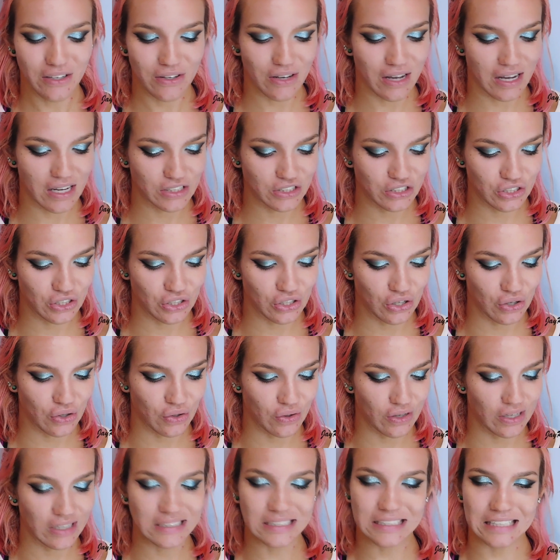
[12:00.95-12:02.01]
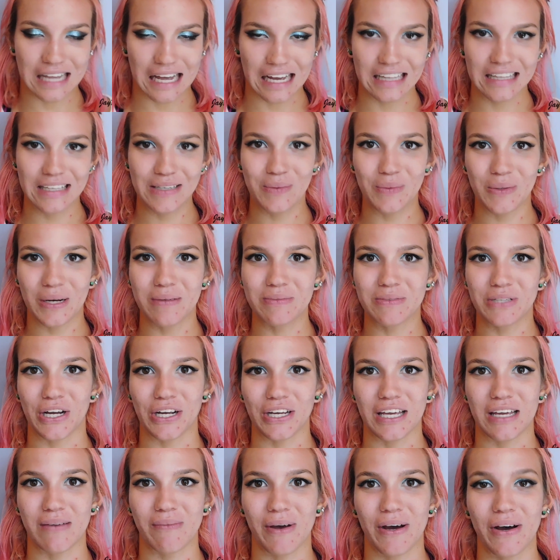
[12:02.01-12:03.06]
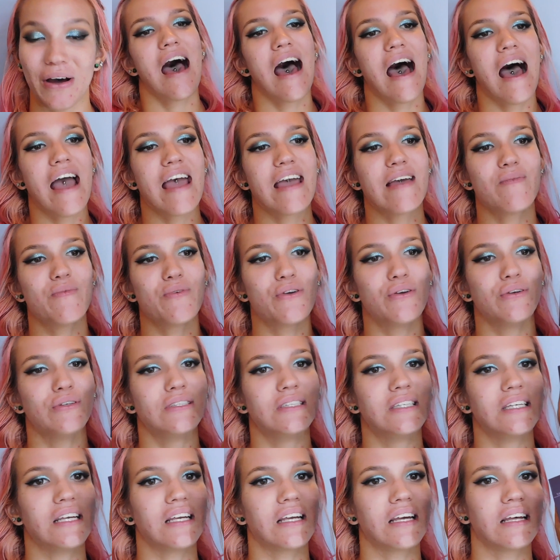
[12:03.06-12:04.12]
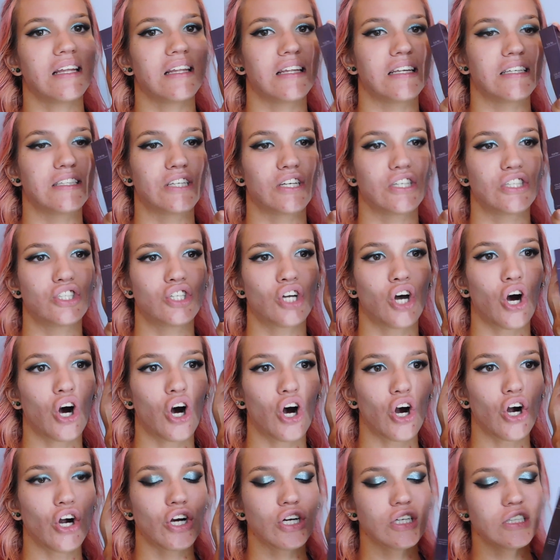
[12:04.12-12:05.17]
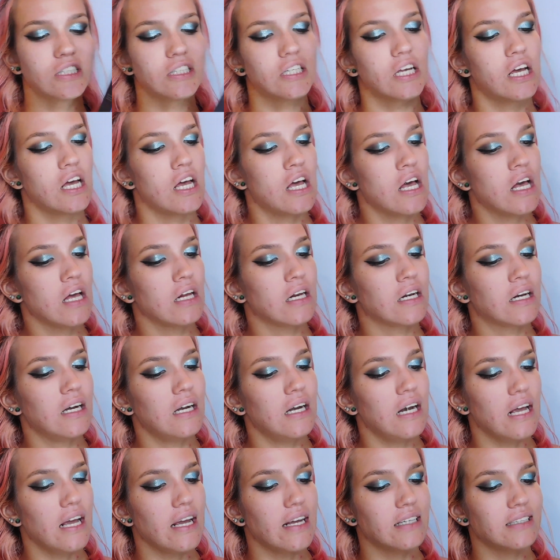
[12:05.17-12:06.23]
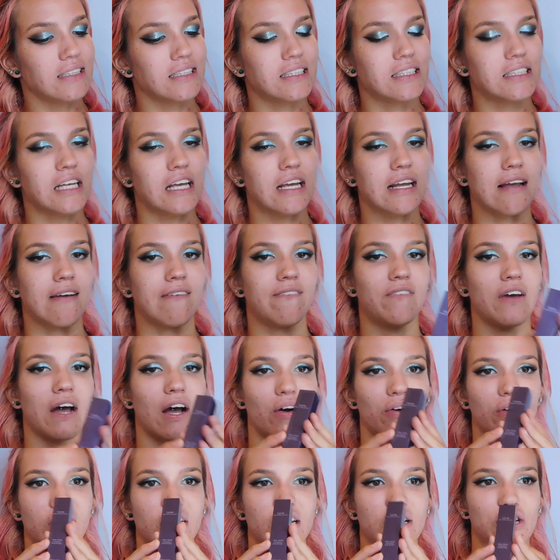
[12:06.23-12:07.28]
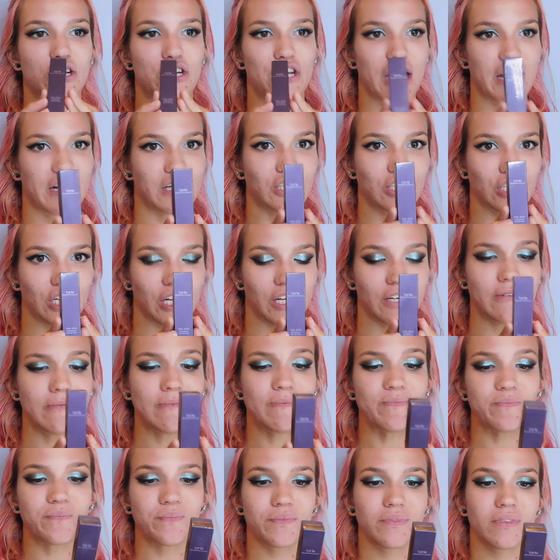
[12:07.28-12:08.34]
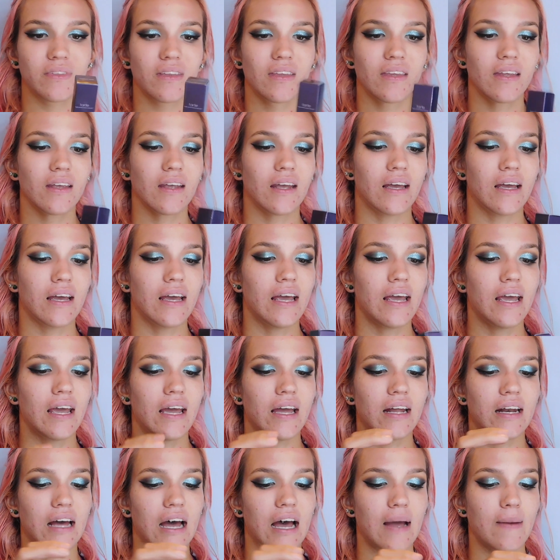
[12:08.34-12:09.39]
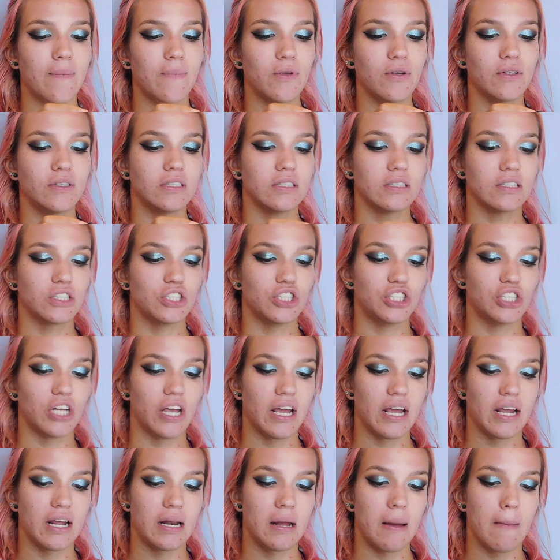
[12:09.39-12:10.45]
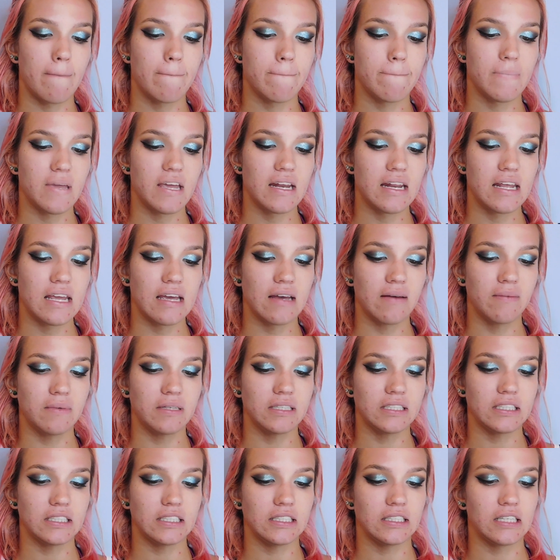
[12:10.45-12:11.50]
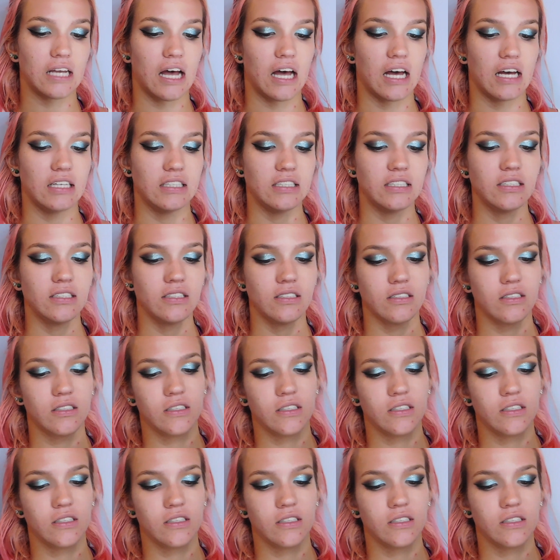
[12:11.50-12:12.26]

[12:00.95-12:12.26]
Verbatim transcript: you guys should know exactly what I'm talking about. I am using this Tarte Play Stick Foundation, and I'm using the shade Medium Sand.